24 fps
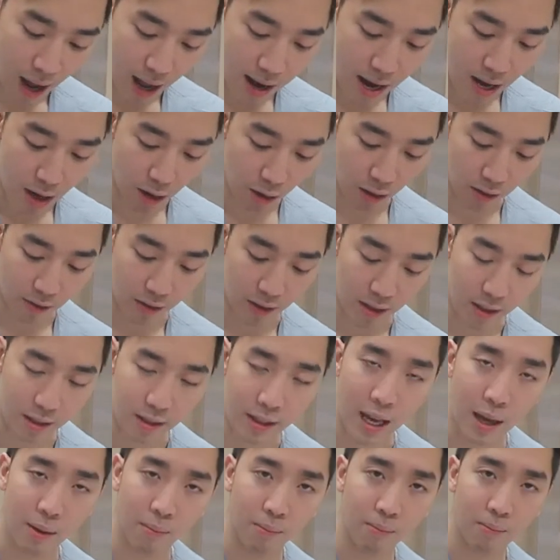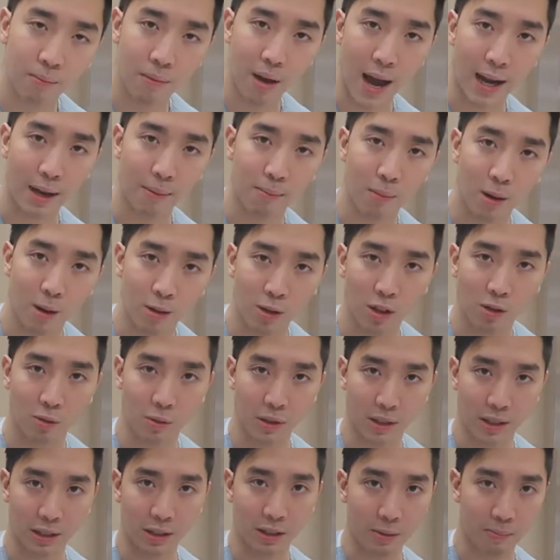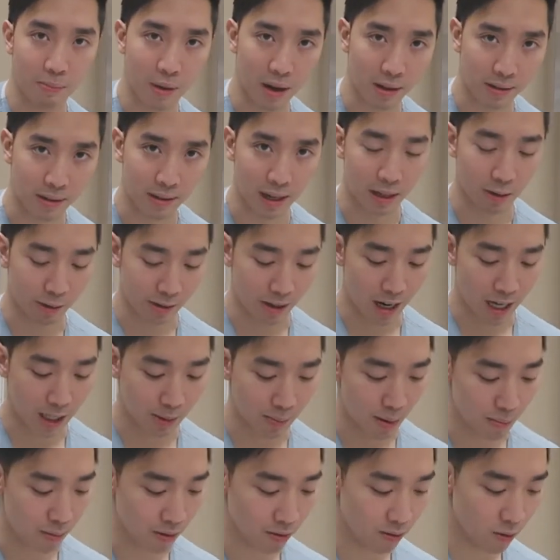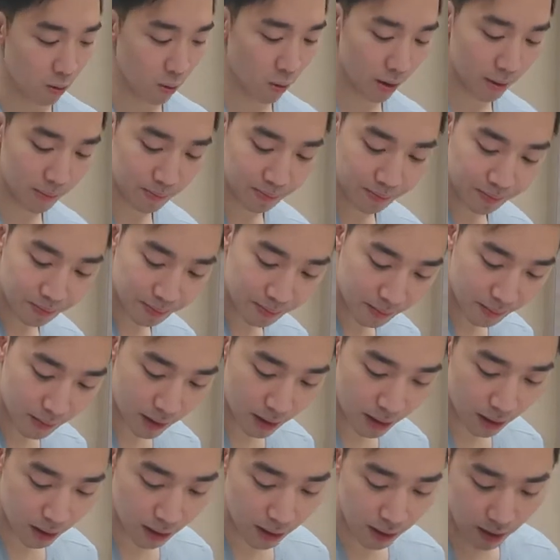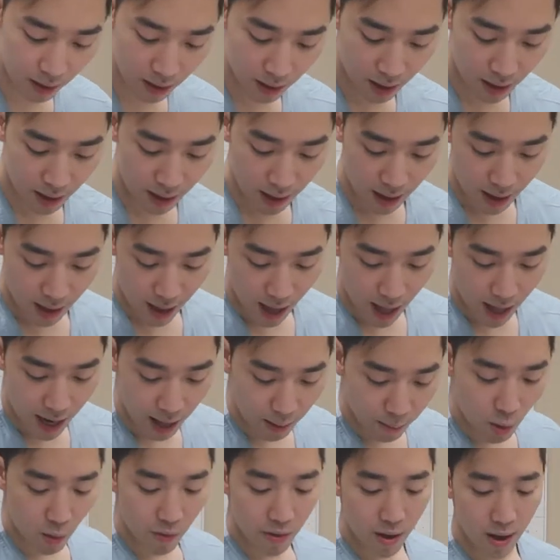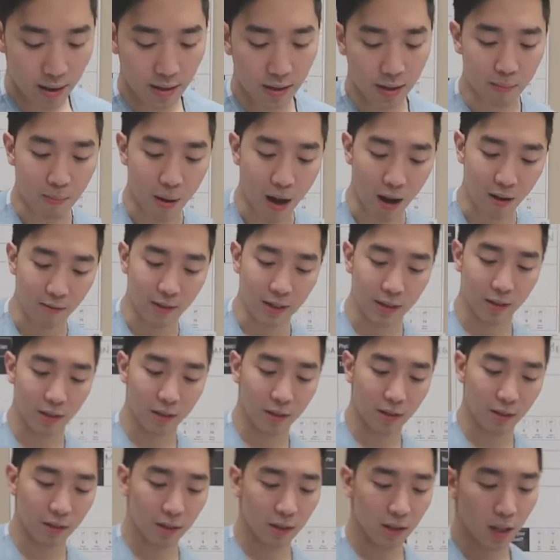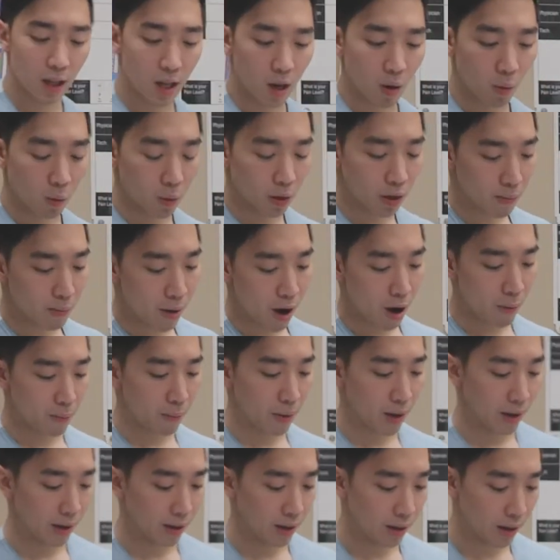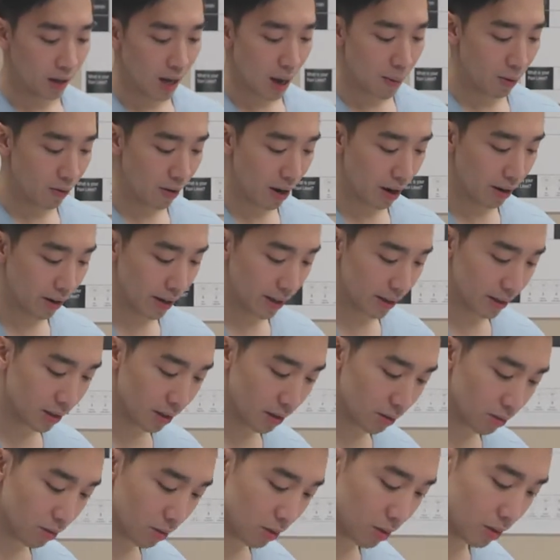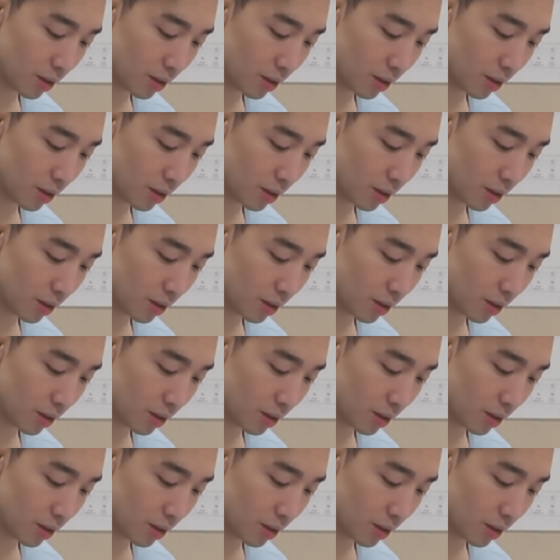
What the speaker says: And then you look for the same ecchymosis with the seatbelt sign we talked about before. And then moving on to the pelvis, we're going to palpate a couple areas.